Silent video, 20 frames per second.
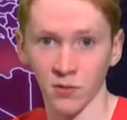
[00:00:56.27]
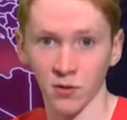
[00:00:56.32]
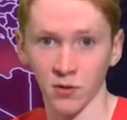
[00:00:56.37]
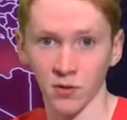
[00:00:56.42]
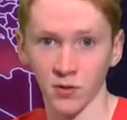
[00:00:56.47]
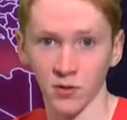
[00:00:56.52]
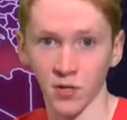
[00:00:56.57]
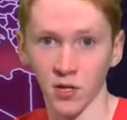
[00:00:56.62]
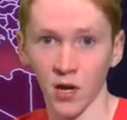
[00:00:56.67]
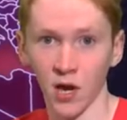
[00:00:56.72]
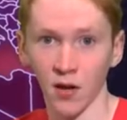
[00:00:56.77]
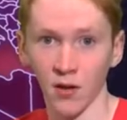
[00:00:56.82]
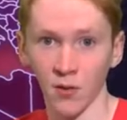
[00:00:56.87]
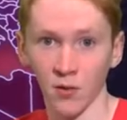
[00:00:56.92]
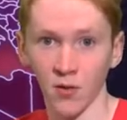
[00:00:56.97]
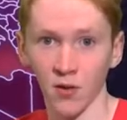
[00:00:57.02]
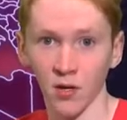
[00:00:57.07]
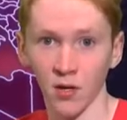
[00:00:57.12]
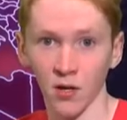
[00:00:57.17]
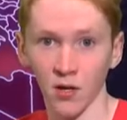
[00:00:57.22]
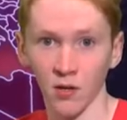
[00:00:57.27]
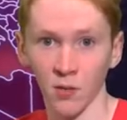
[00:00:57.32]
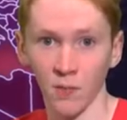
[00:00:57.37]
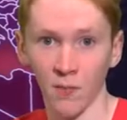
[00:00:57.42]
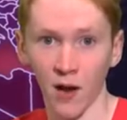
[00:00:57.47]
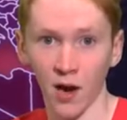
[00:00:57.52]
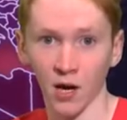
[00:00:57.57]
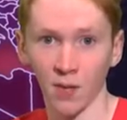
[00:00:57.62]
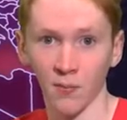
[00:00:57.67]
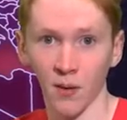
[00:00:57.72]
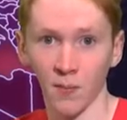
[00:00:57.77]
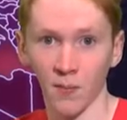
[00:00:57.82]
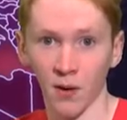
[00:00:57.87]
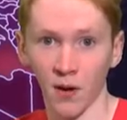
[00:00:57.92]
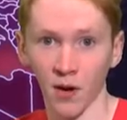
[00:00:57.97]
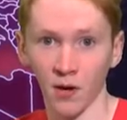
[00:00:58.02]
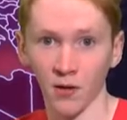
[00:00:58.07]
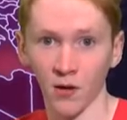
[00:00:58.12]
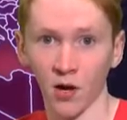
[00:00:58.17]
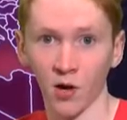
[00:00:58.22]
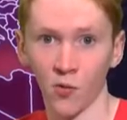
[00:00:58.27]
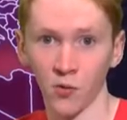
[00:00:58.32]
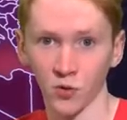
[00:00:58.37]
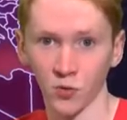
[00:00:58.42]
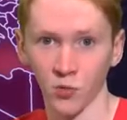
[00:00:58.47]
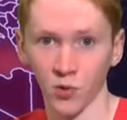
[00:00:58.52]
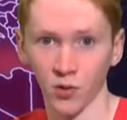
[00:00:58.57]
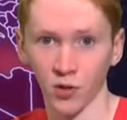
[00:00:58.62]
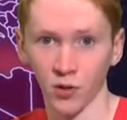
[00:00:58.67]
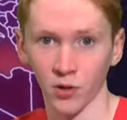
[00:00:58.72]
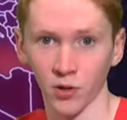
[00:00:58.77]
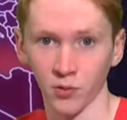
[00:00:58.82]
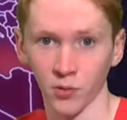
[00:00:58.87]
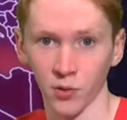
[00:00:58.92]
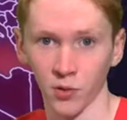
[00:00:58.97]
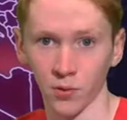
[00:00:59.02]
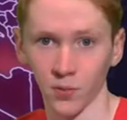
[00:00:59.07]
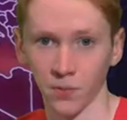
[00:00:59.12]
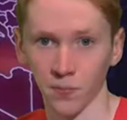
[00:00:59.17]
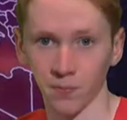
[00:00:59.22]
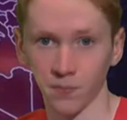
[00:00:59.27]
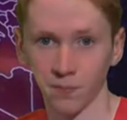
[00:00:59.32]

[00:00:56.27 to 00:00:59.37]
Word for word: Mary's, and I think in the back of my mind I always wanted to go home.